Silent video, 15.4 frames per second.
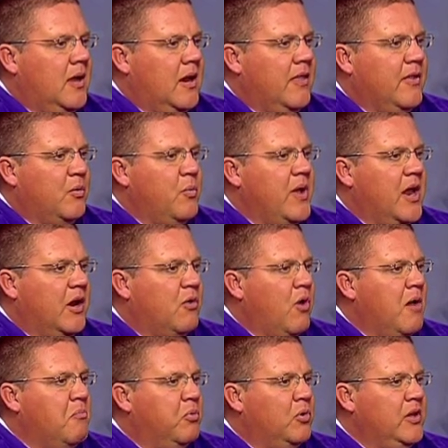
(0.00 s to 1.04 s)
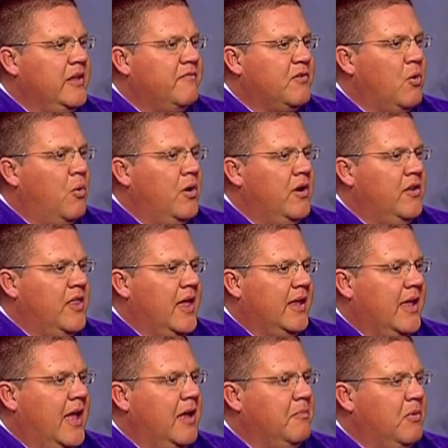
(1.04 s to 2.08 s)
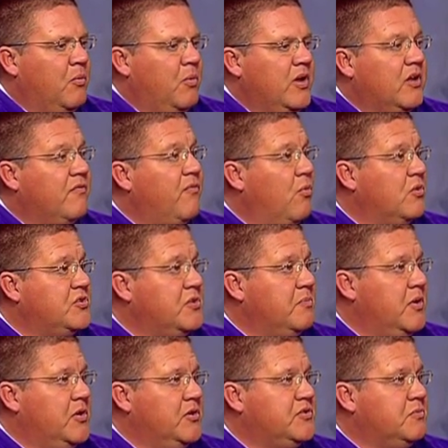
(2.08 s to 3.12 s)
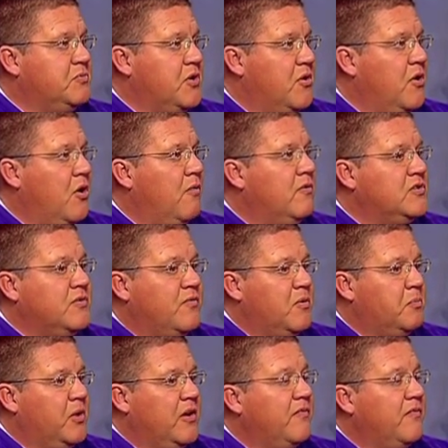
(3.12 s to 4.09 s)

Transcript: And I think we had a great belief going into that game that we could force them into some turnovers if we